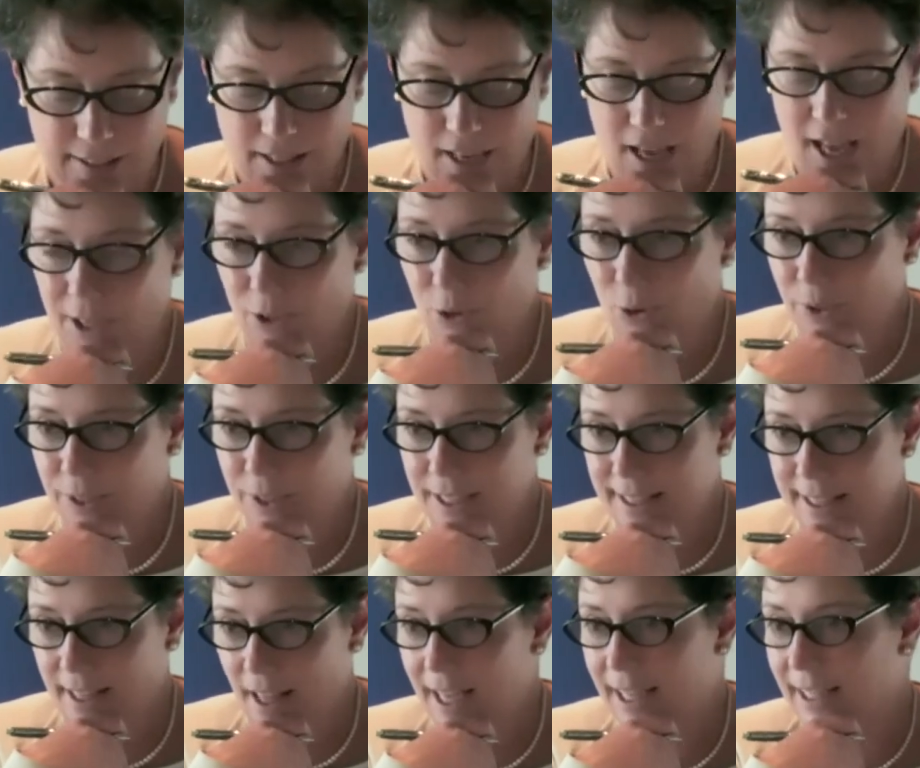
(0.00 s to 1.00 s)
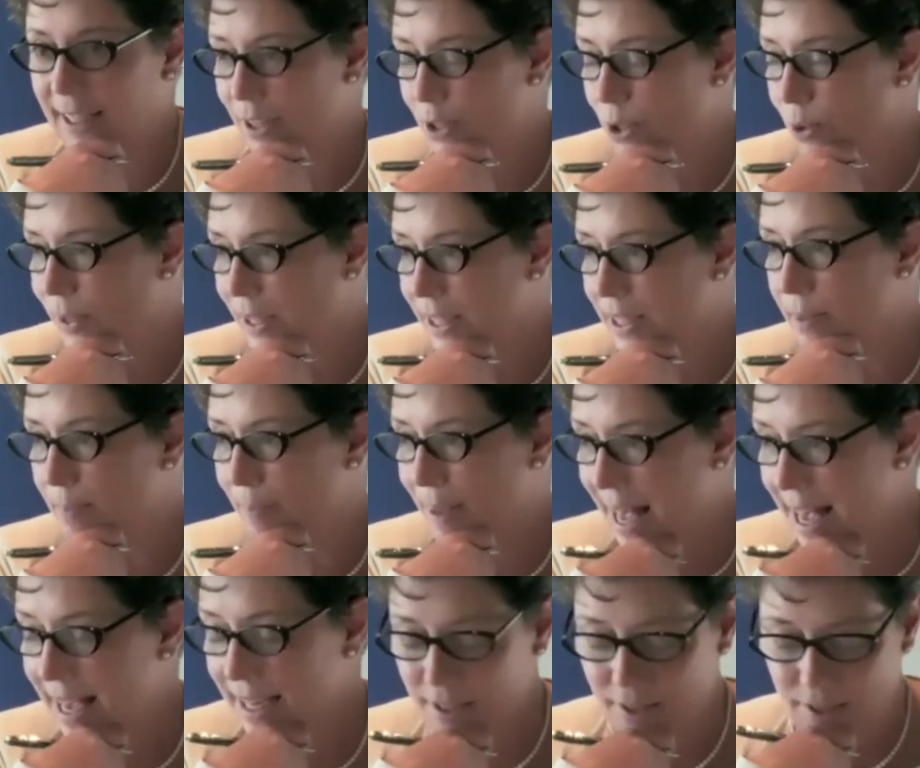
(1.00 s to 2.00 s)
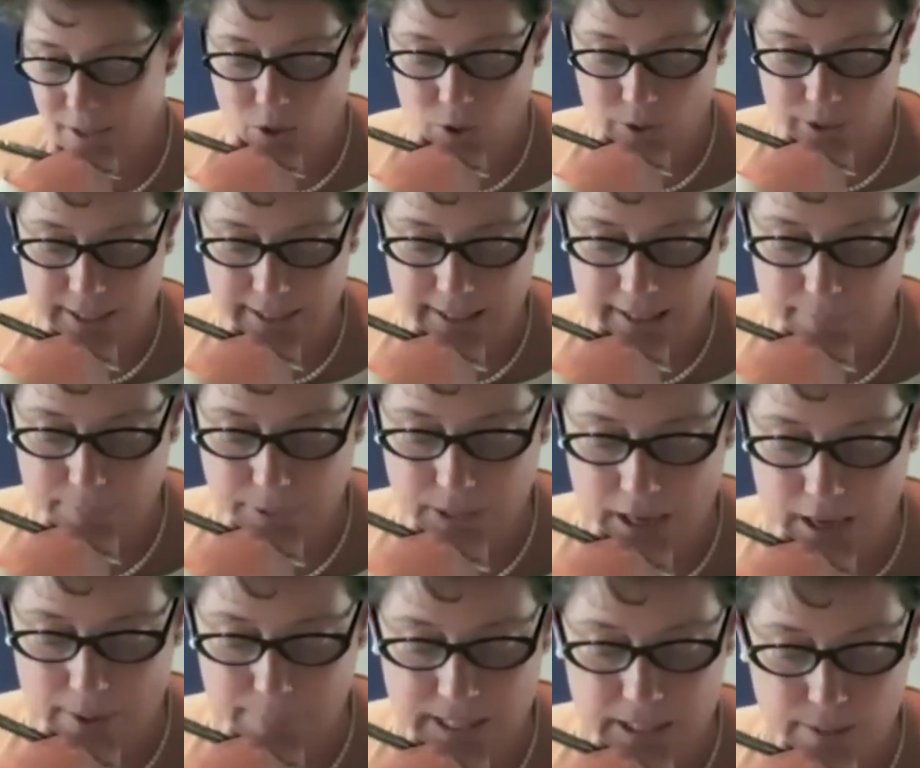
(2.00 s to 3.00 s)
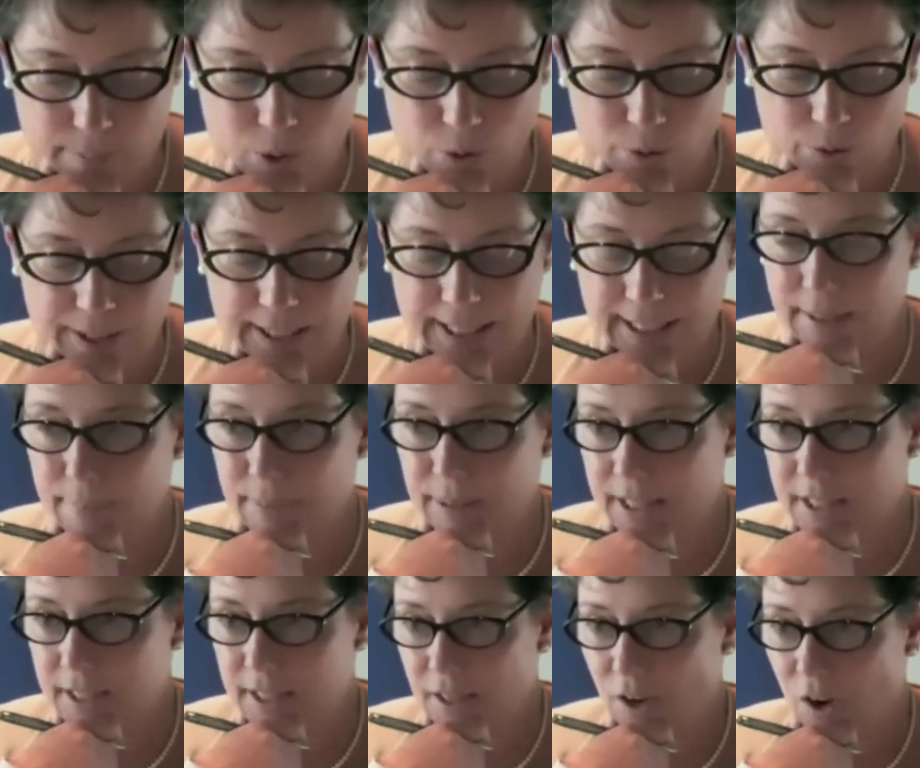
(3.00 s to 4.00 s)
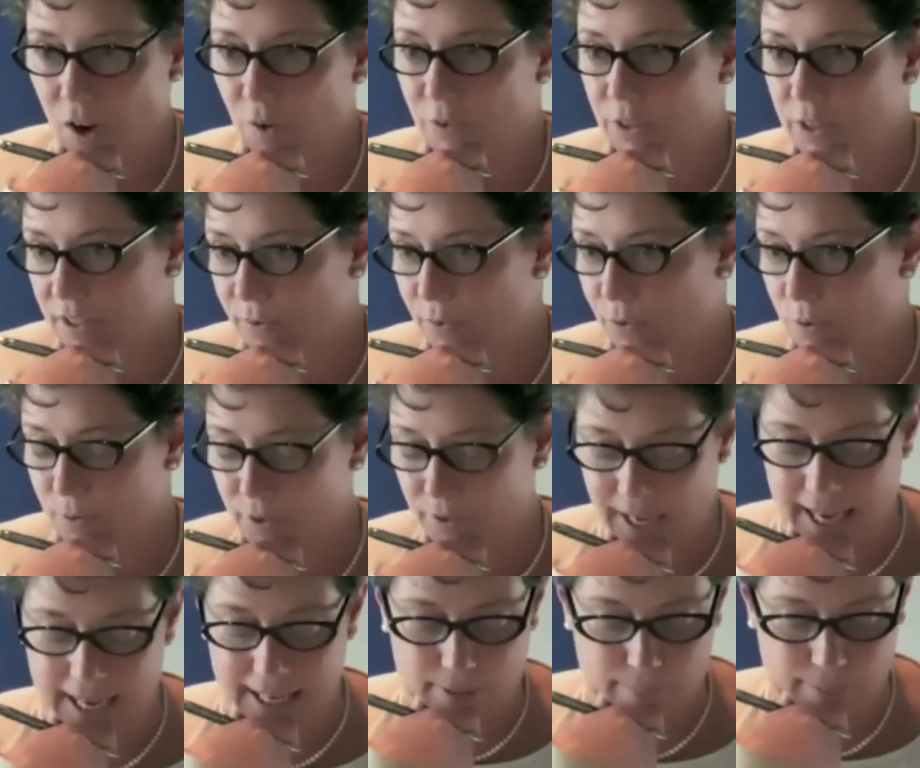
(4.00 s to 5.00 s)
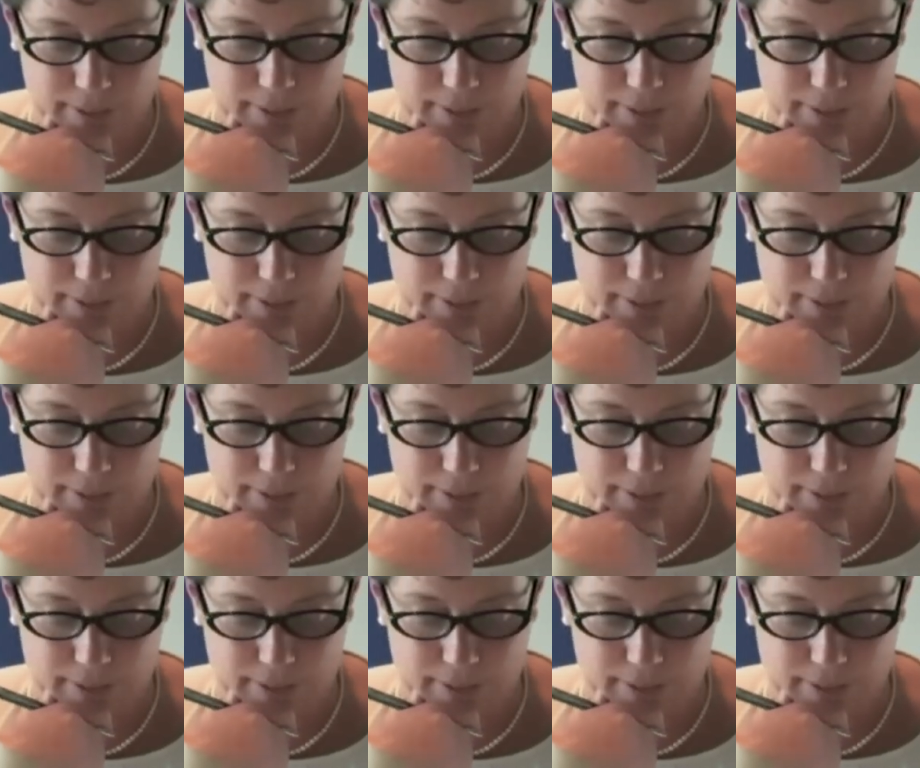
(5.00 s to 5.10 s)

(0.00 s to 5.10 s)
Court is likely to expand the concept. I'm exploring the limits of this form of argument.